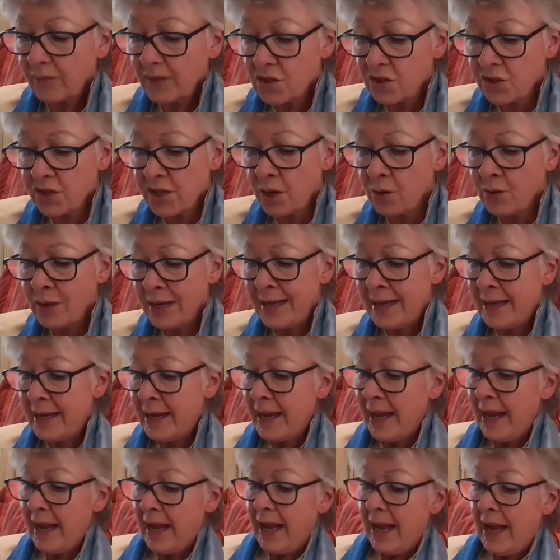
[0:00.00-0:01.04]
So,
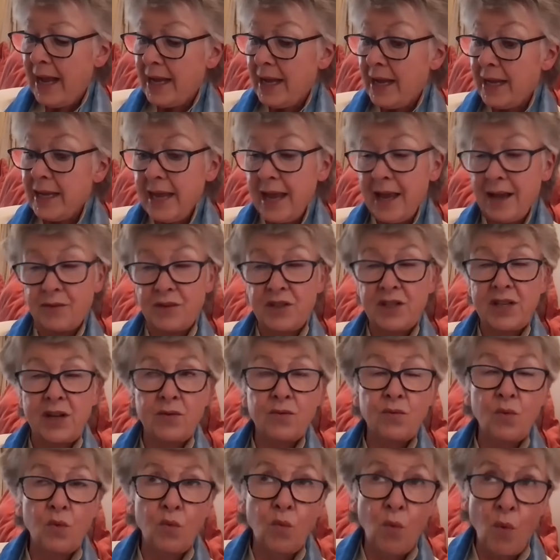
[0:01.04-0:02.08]
yeah,
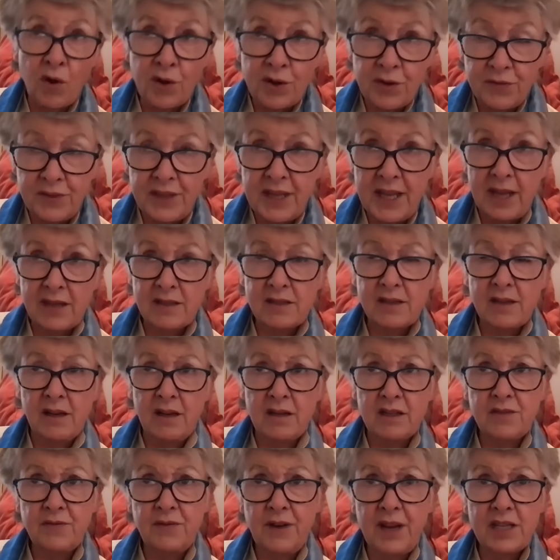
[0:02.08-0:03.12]
so one of the
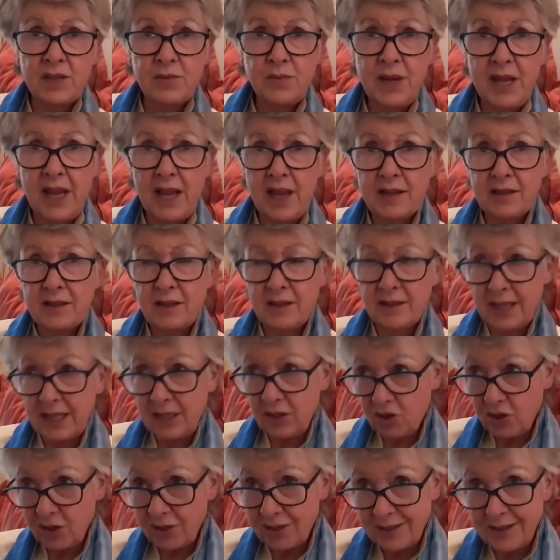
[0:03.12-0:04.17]
X-class flares we had, I
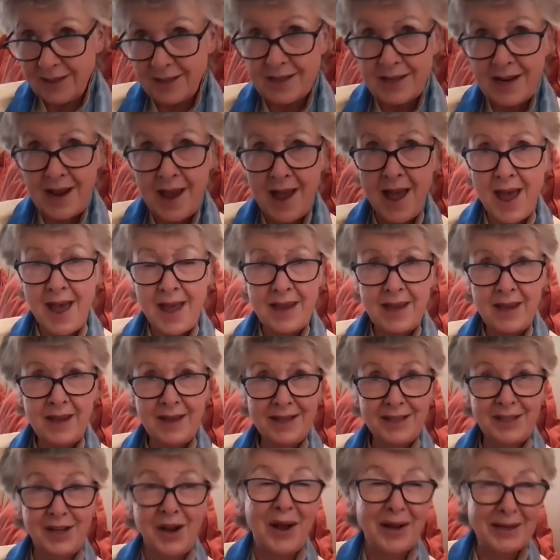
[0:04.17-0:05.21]
think just today,
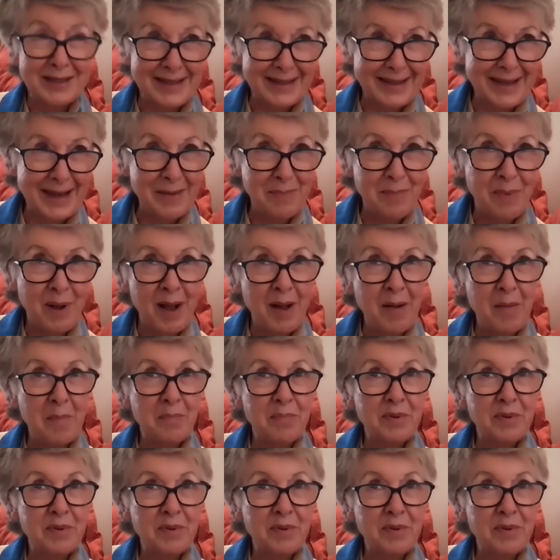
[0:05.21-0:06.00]
it's hard to keep up,